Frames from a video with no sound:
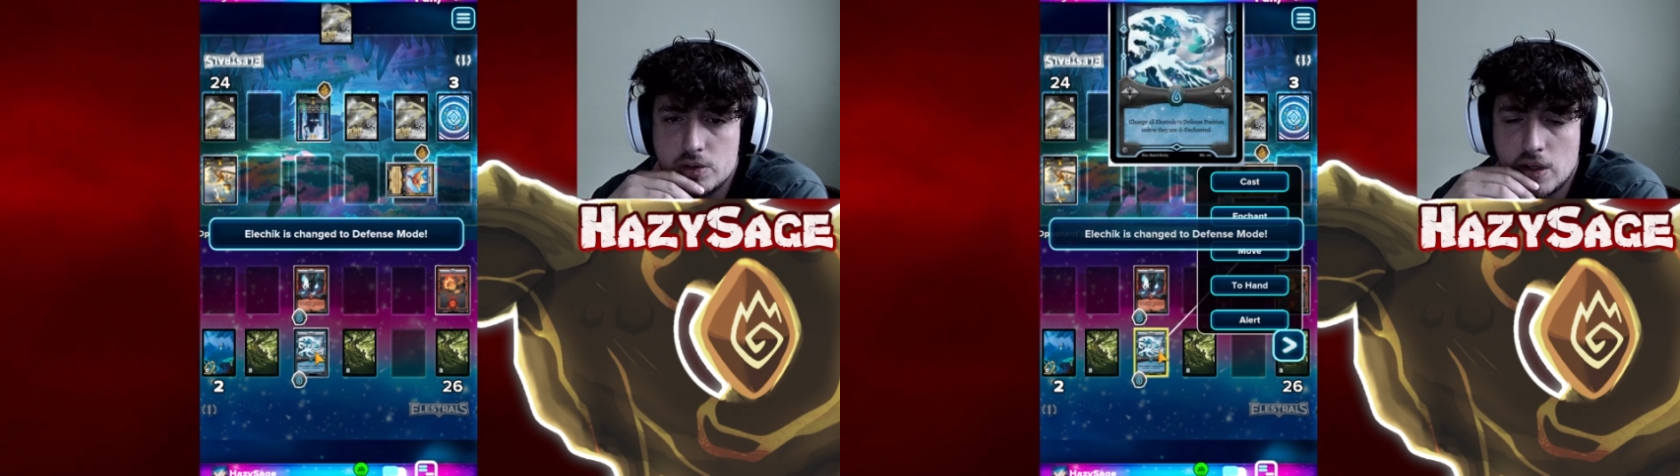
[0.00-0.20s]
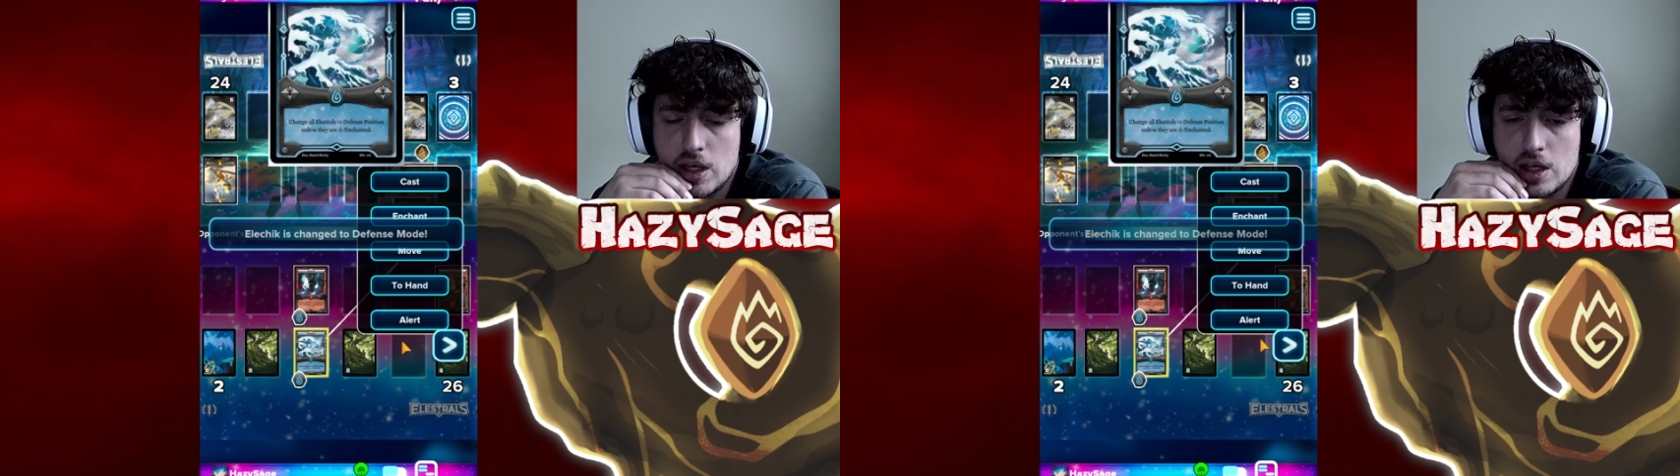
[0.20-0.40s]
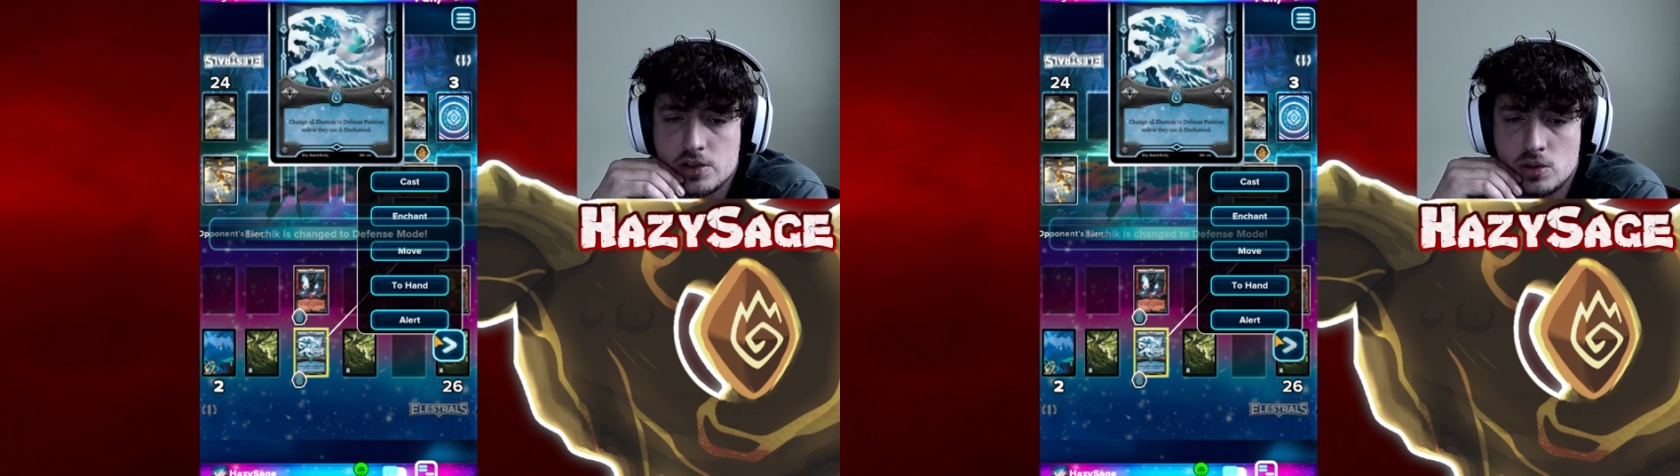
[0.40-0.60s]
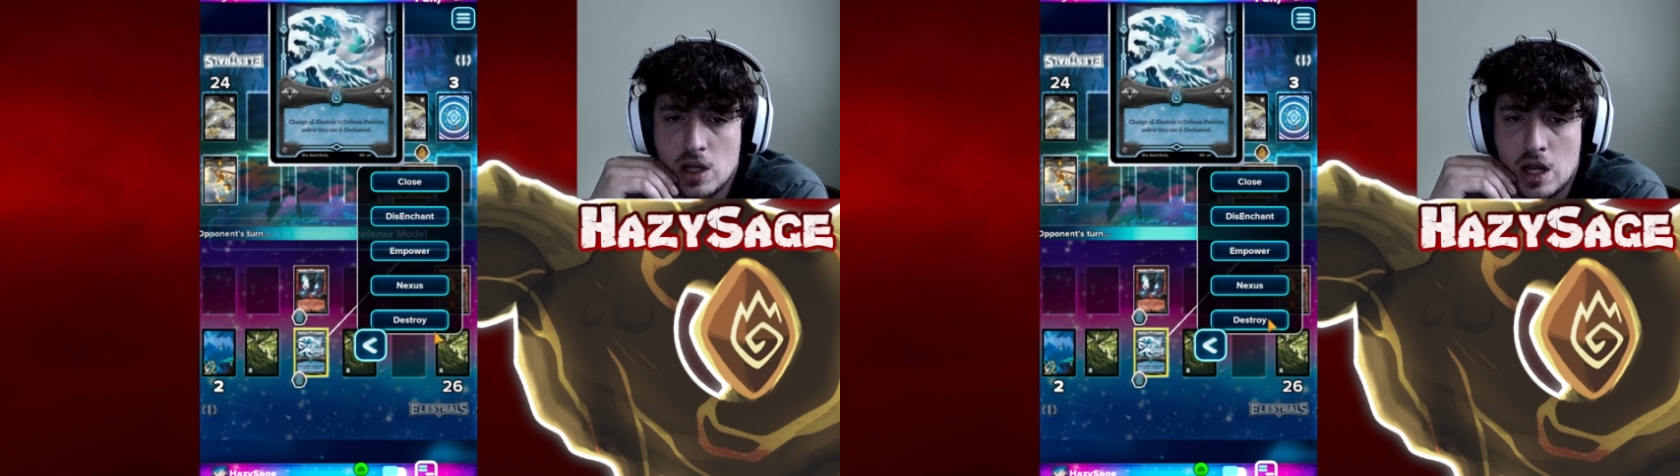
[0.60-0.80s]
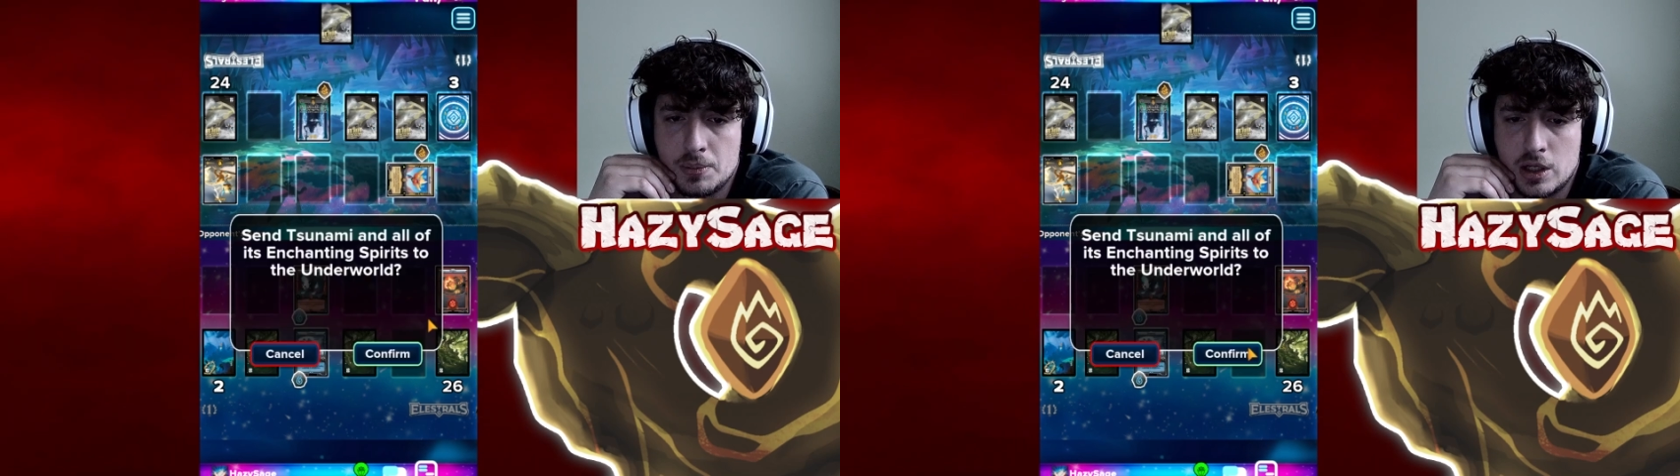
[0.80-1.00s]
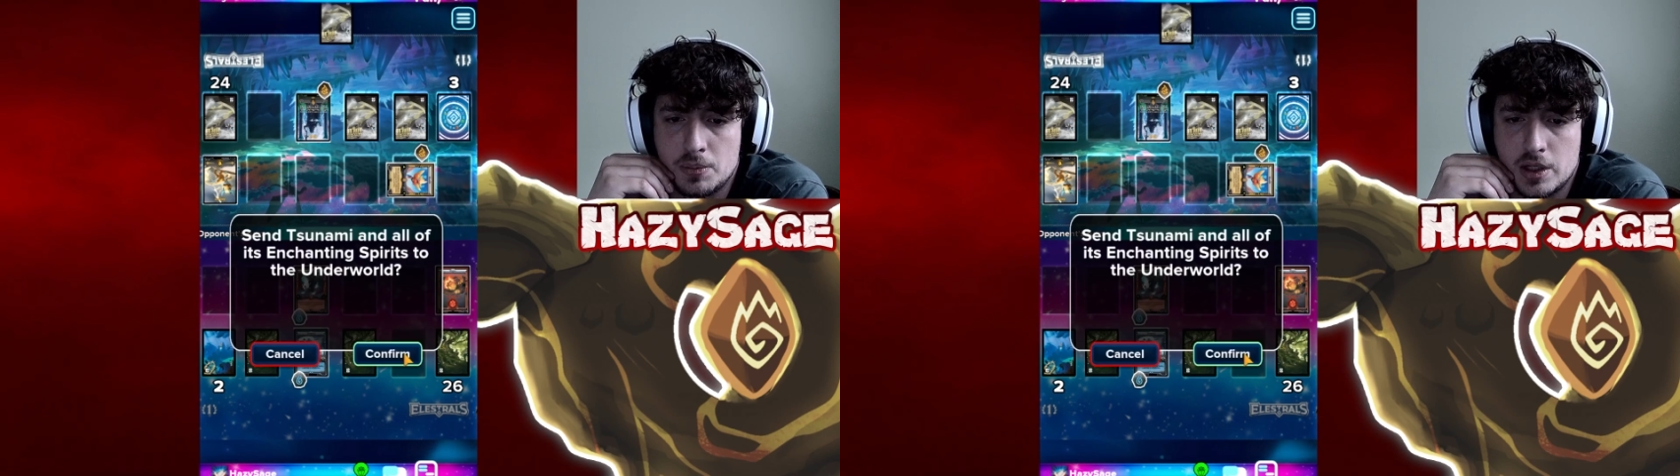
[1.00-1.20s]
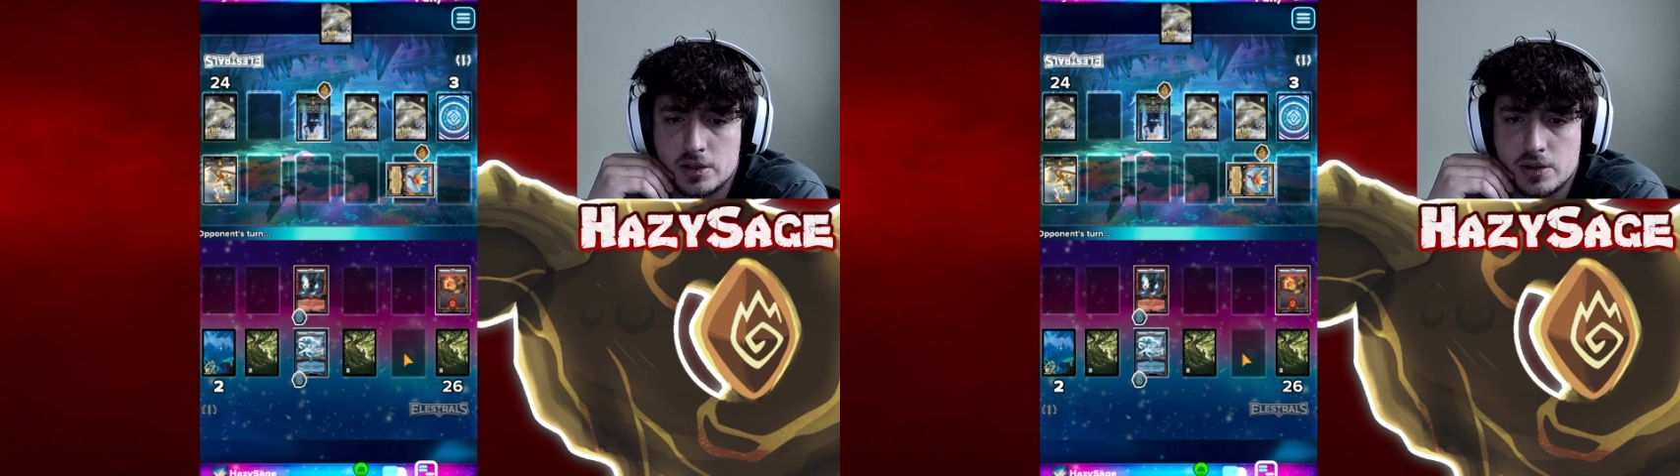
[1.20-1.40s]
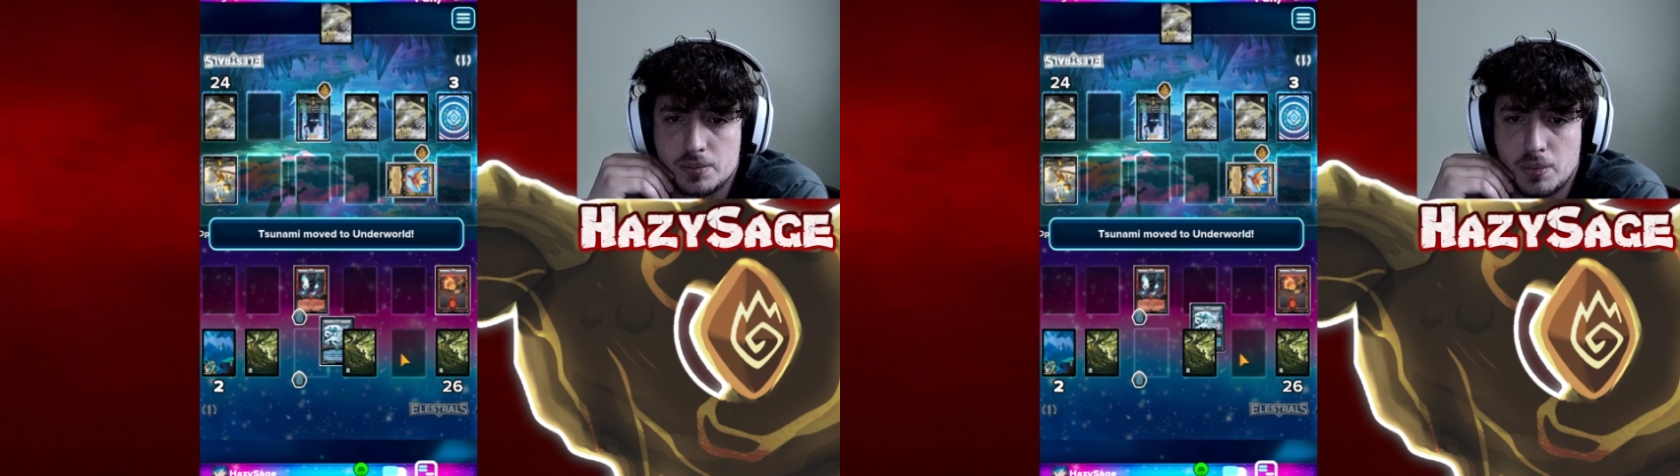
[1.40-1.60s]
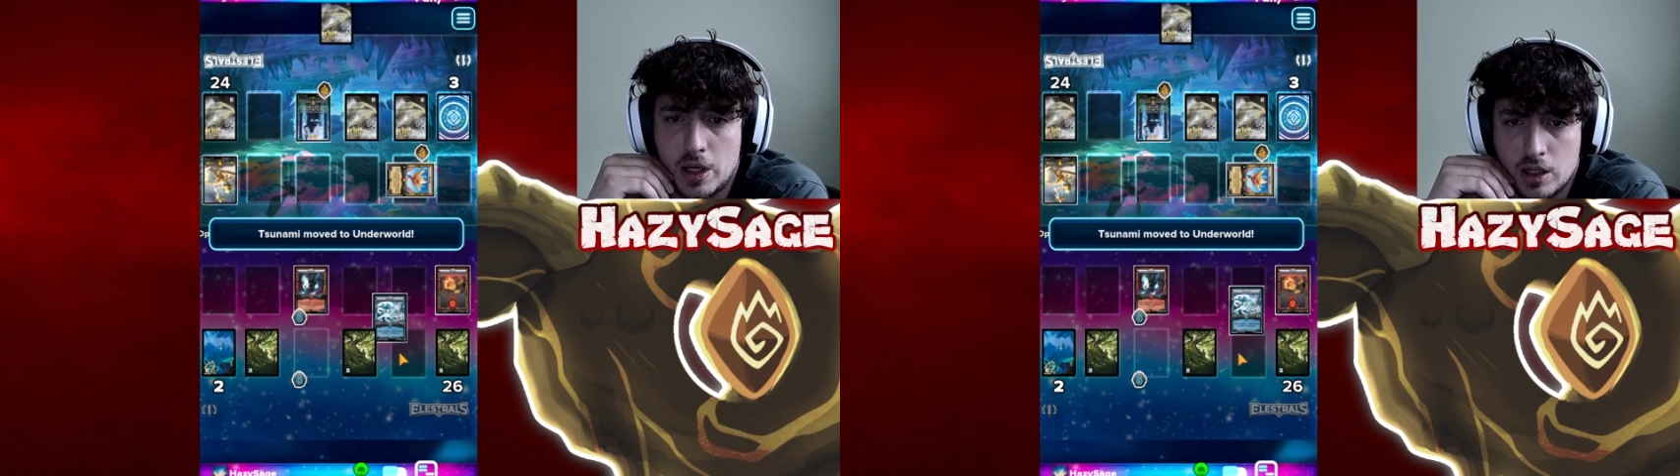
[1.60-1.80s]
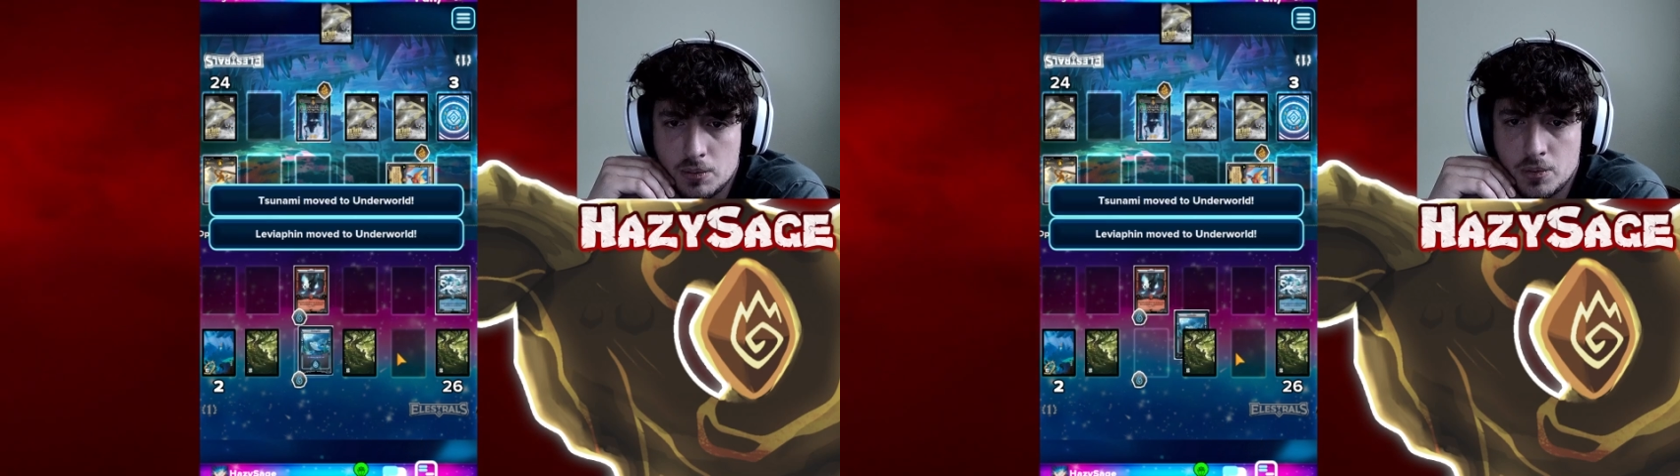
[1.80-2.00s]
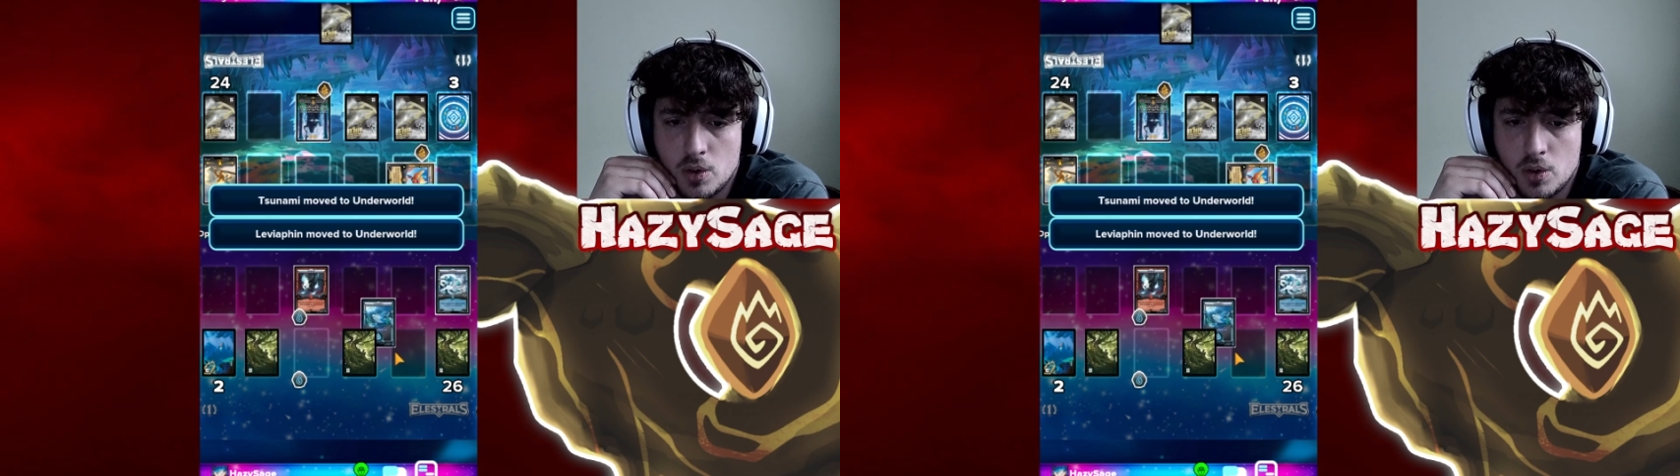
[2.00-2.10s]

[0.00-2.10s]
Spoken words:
Cast Tsunami, I make him